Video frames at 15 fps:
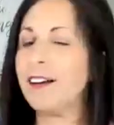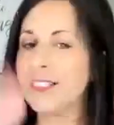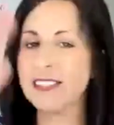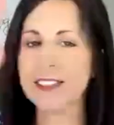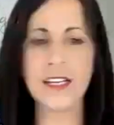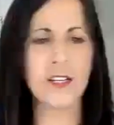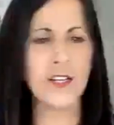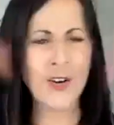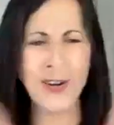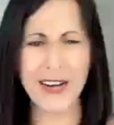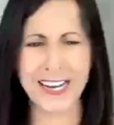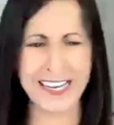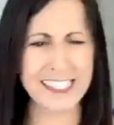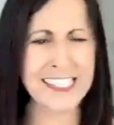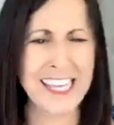he said you don't
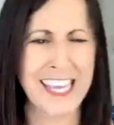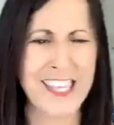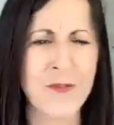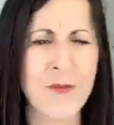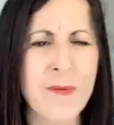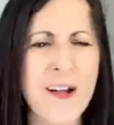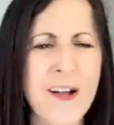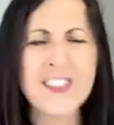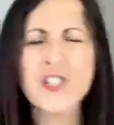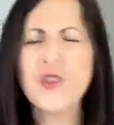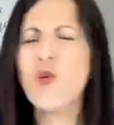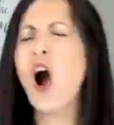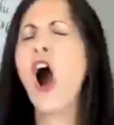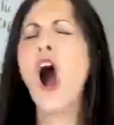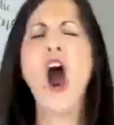need to see the miraculous you
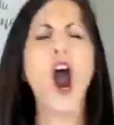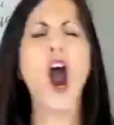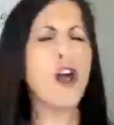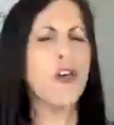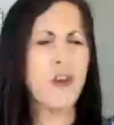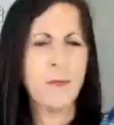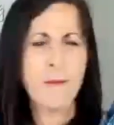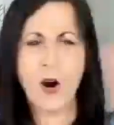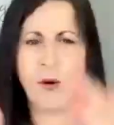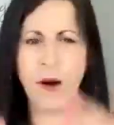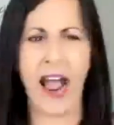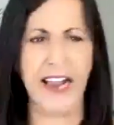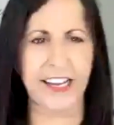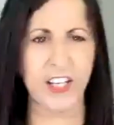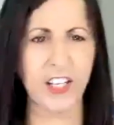are the
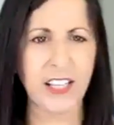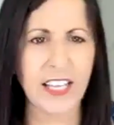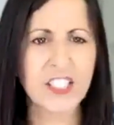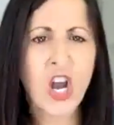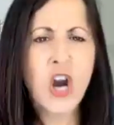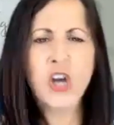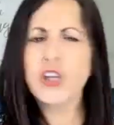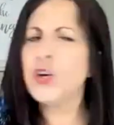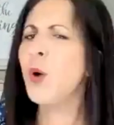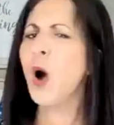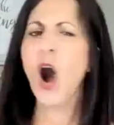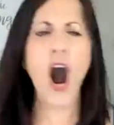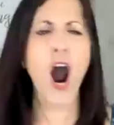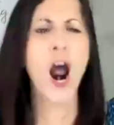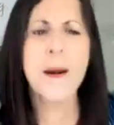miraculous you
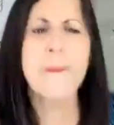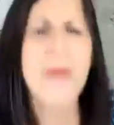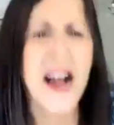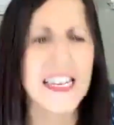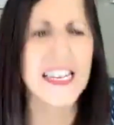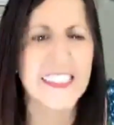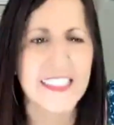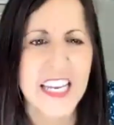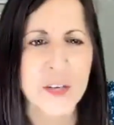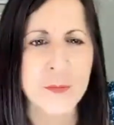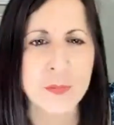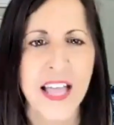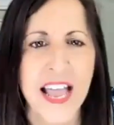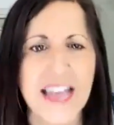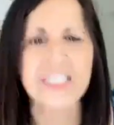are my
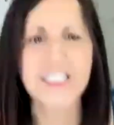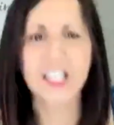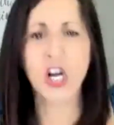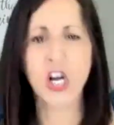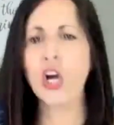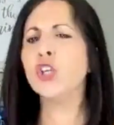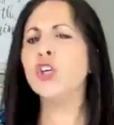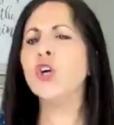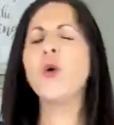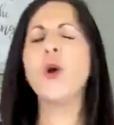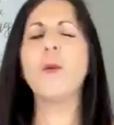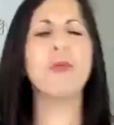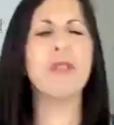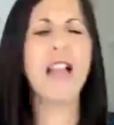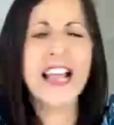seed planted you
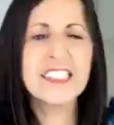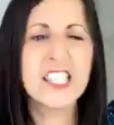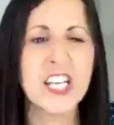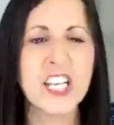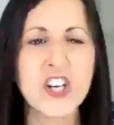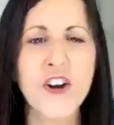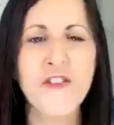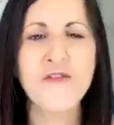were planted in your